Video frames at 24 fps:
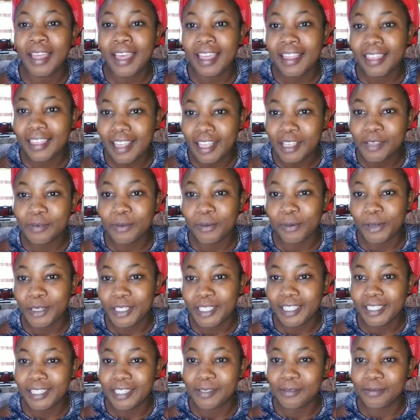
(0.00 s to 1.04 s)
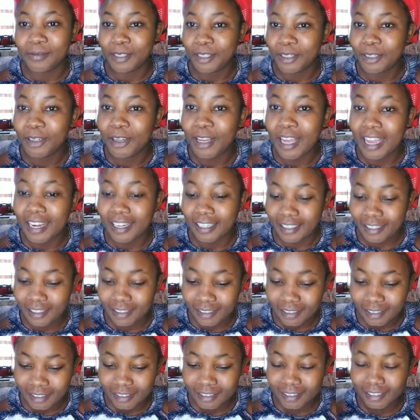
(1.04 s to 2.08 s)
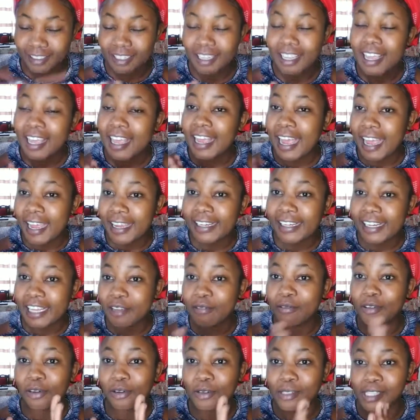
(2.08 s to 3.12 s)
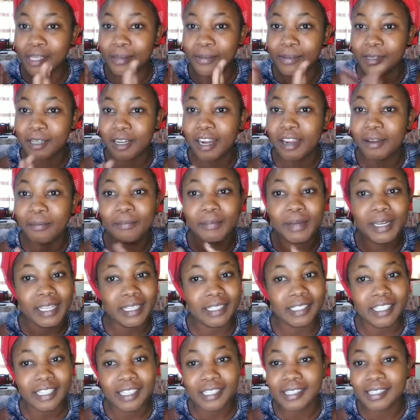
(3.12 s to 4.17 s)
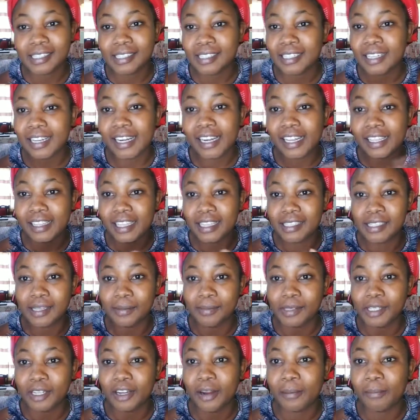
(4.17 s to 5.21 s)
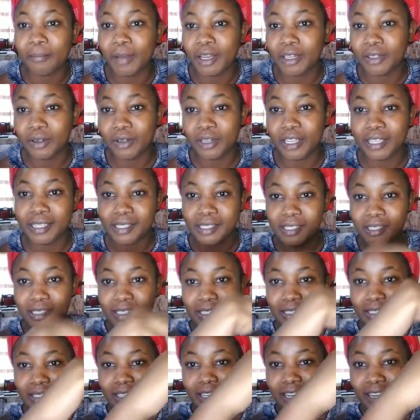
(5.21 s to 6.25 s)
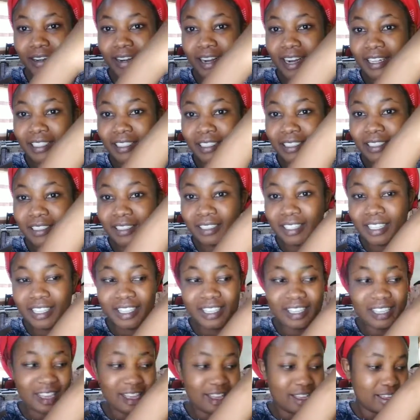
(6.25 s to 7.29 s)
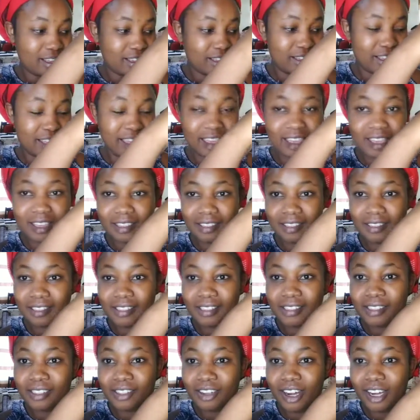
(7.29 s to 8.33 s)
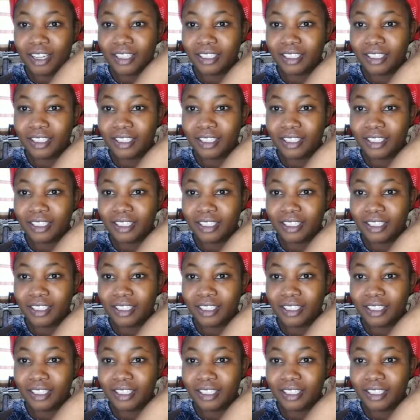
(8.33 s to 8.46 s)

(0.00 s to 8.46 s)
thanks for watching this video, and kindly, if you're not subscribed, please just click the subscribe button. It's right here. I guess it's right